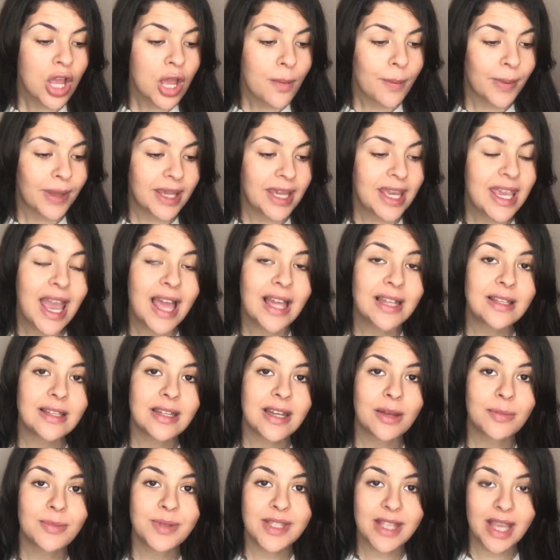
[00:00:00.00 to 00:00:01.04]
but he ended
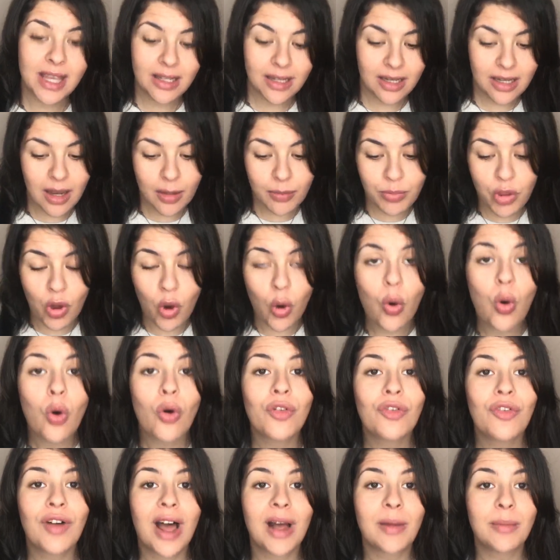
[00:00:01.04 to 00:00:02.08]
up signing up the whole
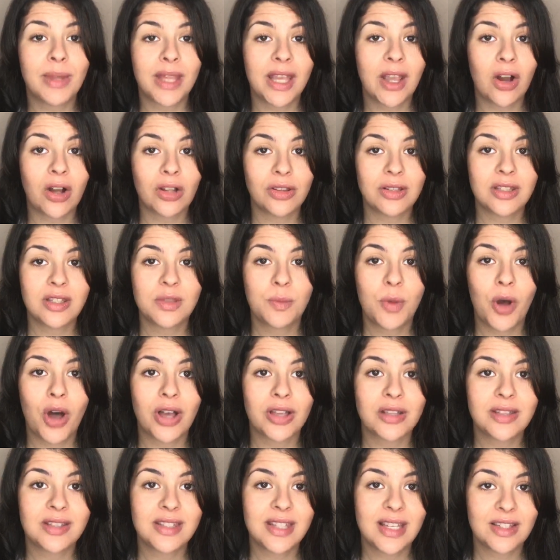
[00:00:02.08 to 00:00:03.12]
family on the
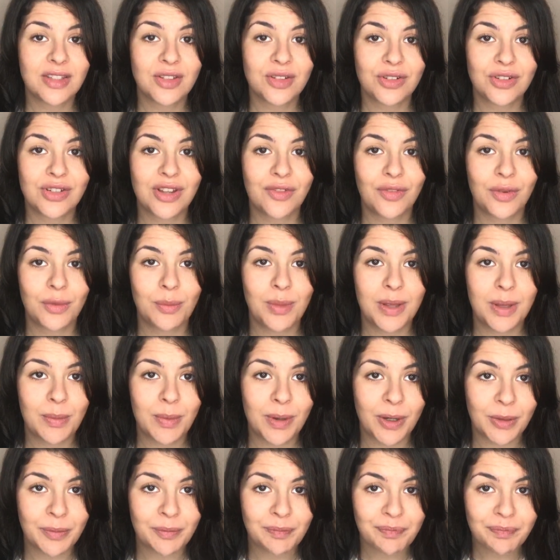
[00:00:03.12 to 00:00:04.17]
spot, 6 or 7
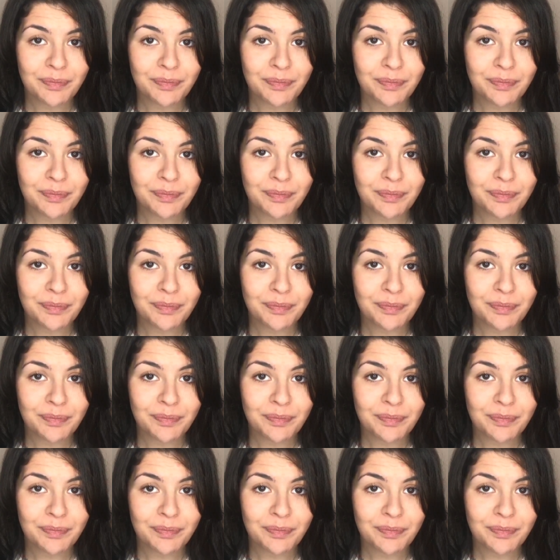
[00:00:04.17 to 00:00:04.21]
people.